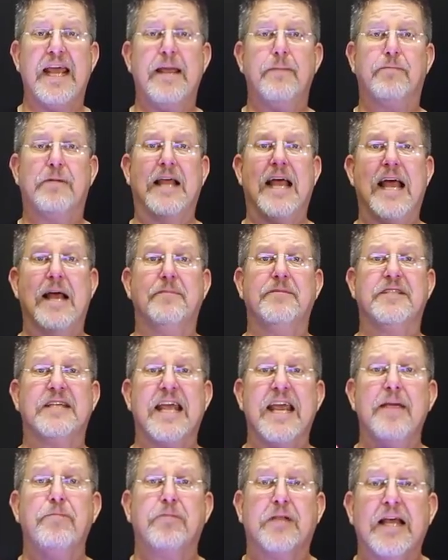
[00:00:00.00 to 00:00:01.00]
Ape Labs
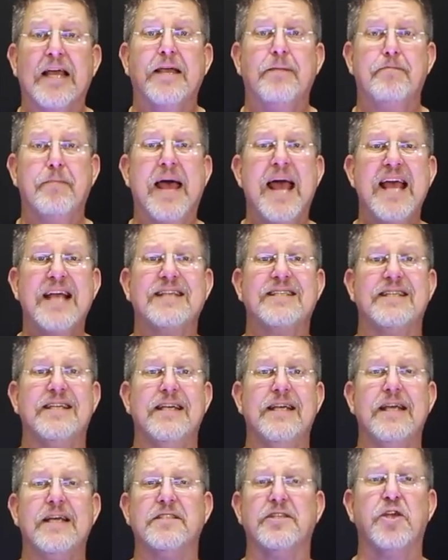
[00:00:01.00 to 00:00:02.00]
ApeLight
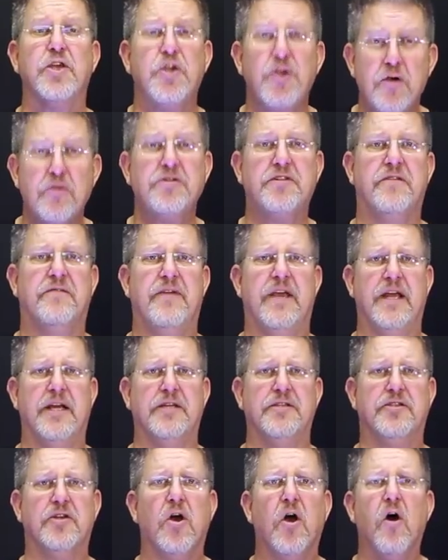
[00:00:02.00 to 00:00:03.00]
Maxi has a huge advantage